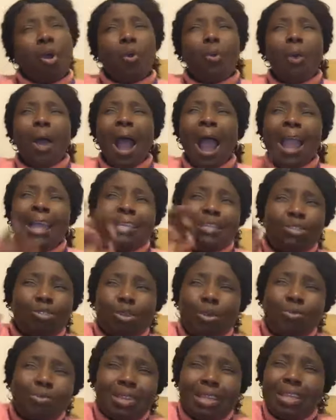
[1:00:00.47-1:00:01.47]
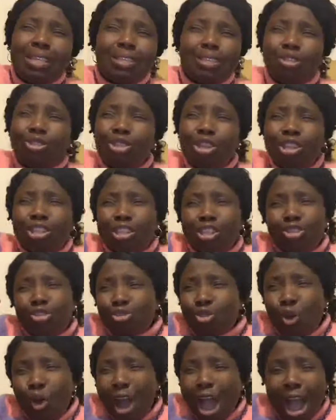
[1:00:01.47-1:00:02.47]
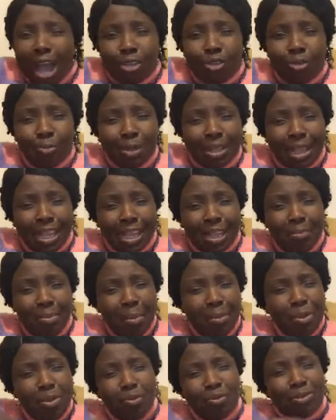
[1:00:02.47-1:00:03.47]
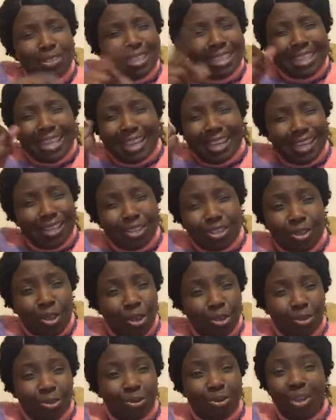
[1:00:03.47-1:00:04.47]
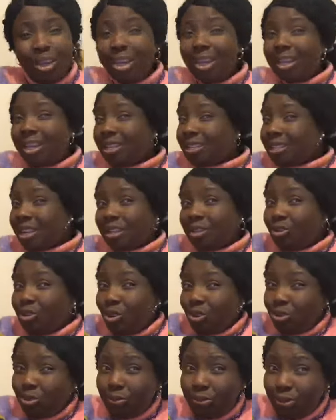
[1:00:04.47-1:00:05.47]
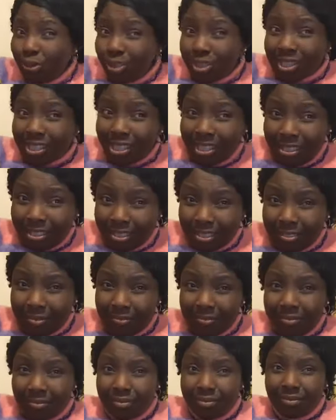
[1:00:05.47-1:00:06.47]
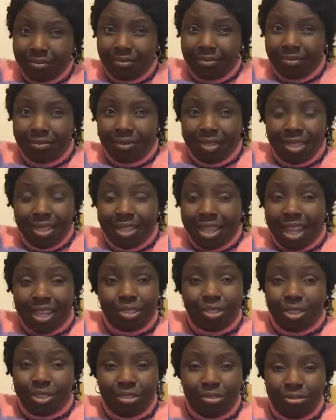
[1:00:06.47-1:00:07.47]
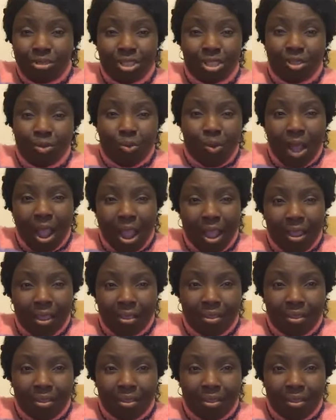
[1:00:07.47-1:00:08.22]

Why is something, this thing so hard? You'll be thinking maybe you've sinned against God. Oh, he said, no, you've not sinned. That is not the reason why.